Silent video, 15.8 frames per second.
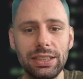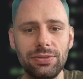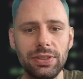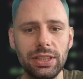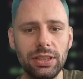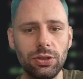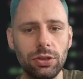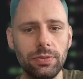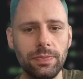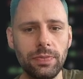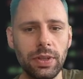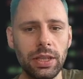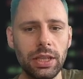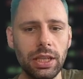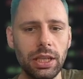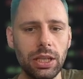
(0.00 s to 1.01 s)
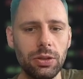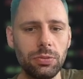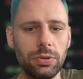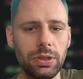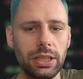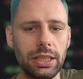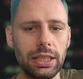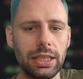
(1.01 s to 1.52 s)
video.
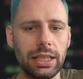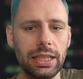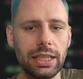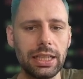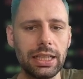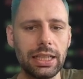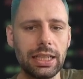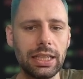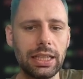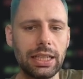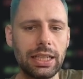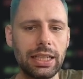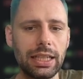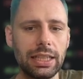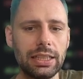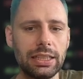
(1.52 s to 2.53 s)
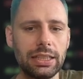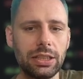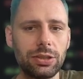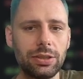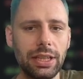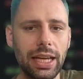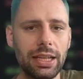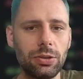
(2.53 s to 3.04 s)
We can
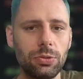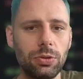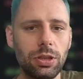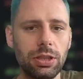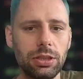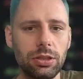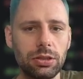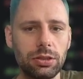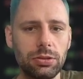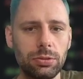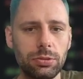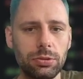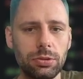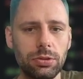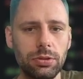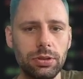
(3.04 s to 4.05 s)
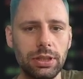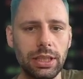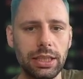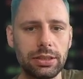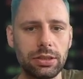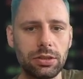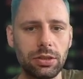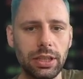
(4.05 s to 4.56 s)
create a wallet on Kuru.
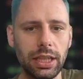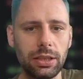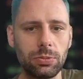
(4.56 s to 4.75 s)
Let's connect